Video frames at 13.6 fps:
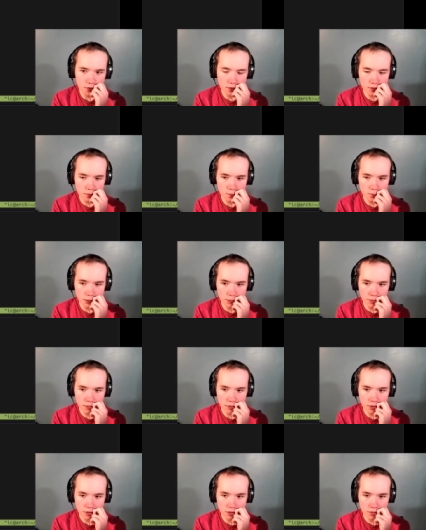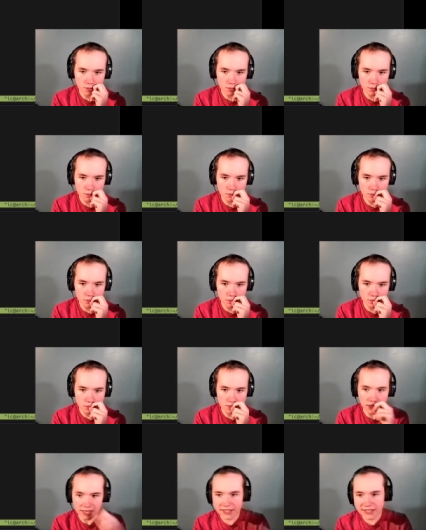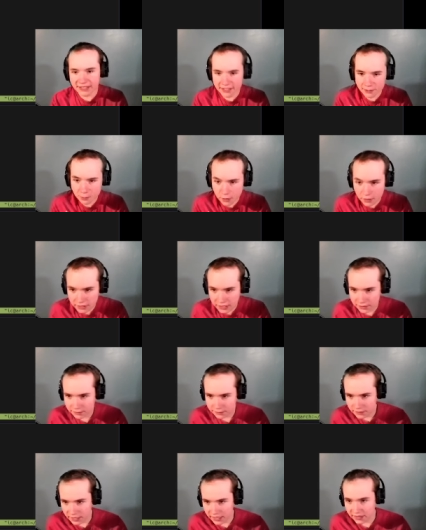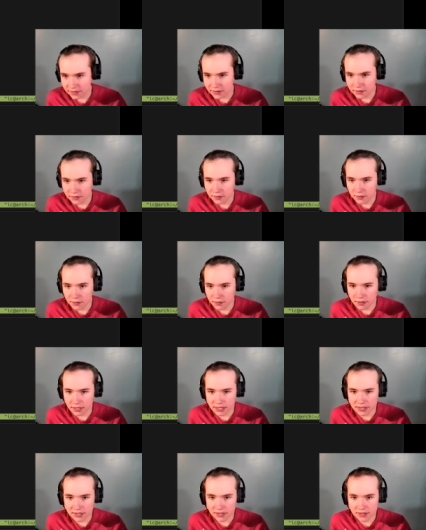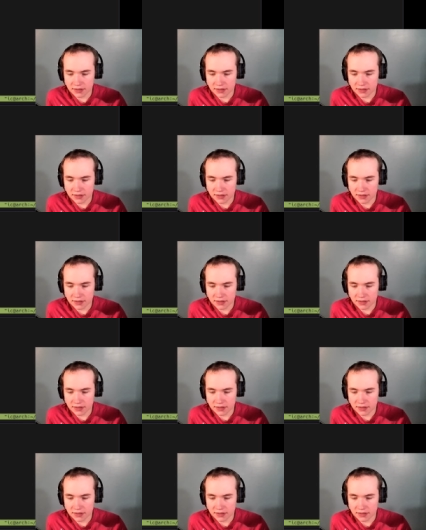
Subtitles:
Ripple column. I think this is wrong now. Hang on. This.